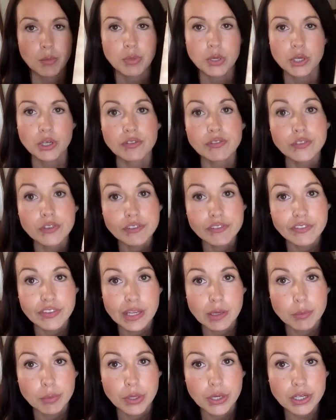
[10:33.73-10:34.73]
Beautiful
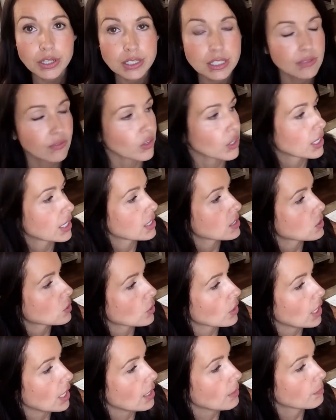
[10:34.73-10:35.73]
Feet Books for
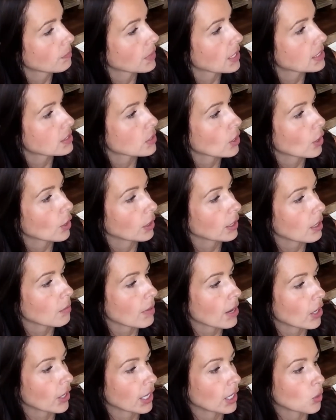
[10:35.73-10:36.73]
history, it's early
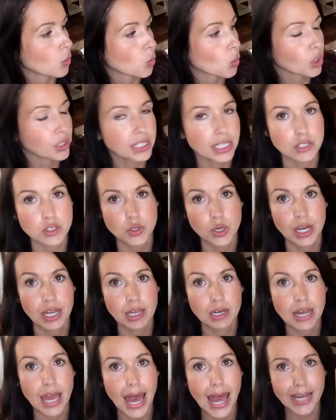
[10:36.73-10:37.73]
American and world history,
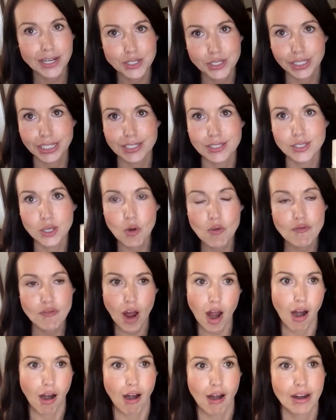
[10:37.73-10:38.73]
and actually so
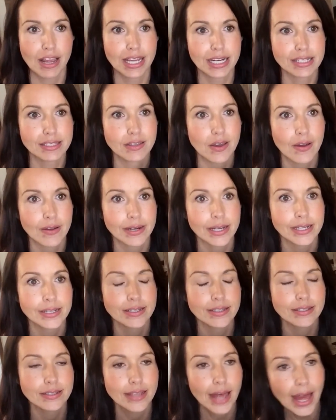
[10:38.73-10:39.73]
far it has gone
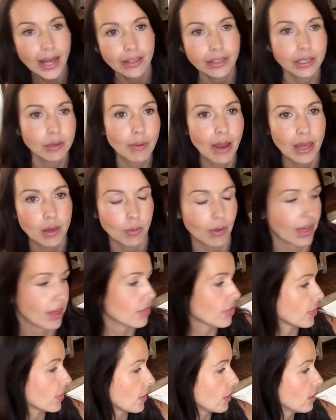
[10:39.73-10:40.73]
exactly right
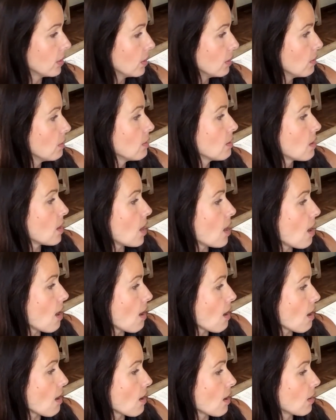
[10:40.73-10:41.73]
with
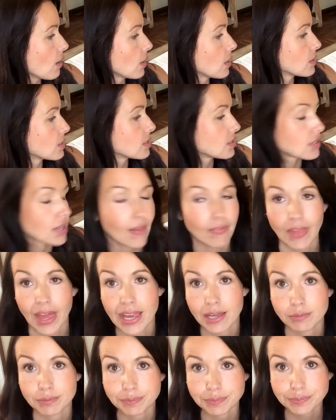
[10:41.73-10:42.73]
our
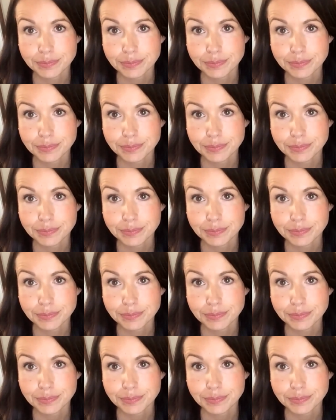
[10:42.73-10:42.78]
Sonlight.